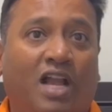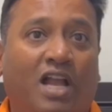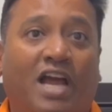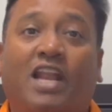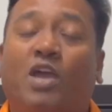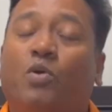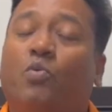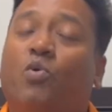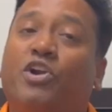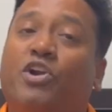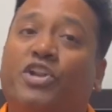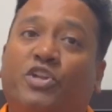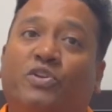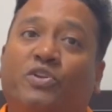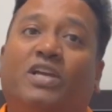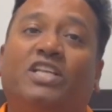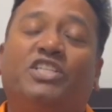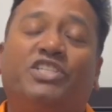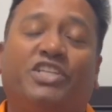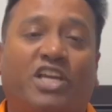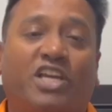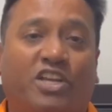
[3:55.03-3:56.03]
And I want you to
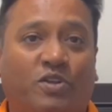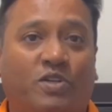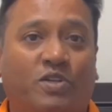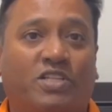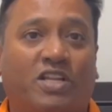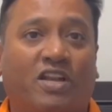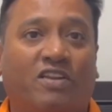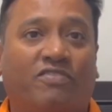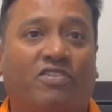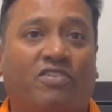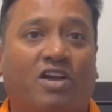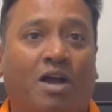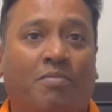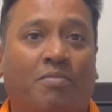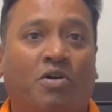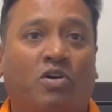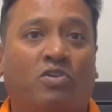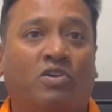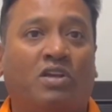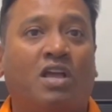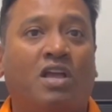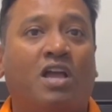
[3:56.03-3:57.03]
educate yourself
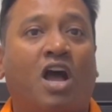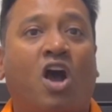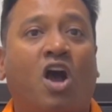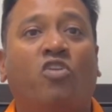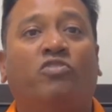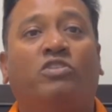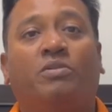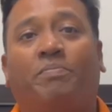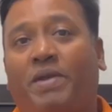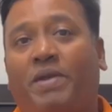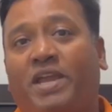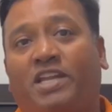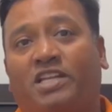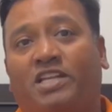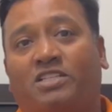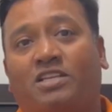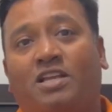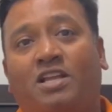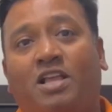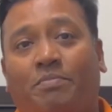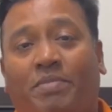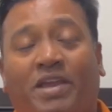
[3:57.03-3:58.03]
about how the pain is.
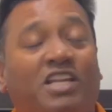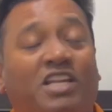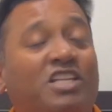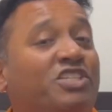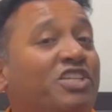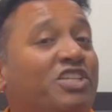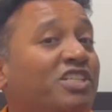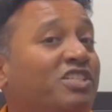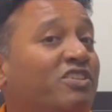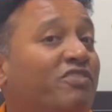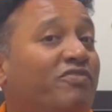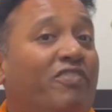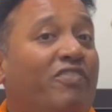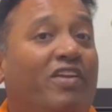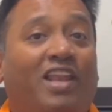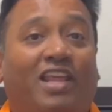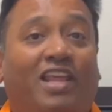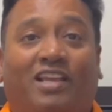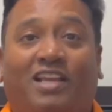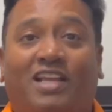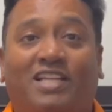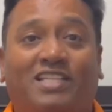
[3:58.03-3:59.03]
Pain is just a
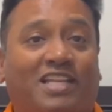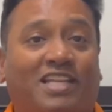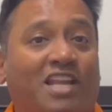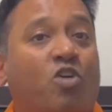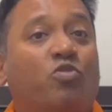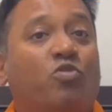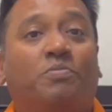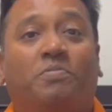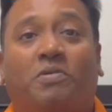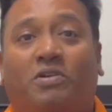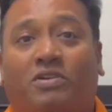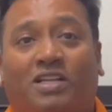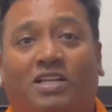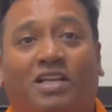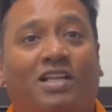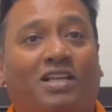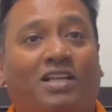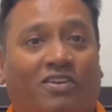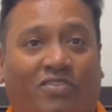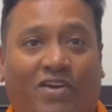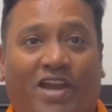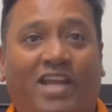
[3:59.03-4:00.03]
feeling, it's an output,
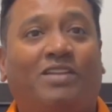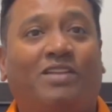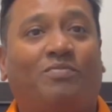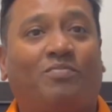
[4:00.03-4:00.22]
right?